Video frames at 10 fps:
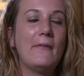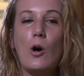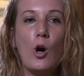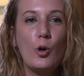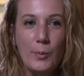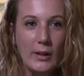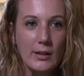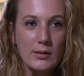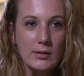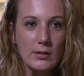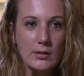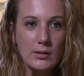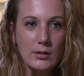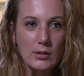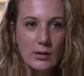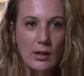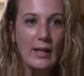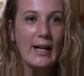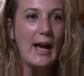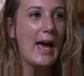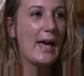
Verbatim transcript: me feel hopeless. You know, like I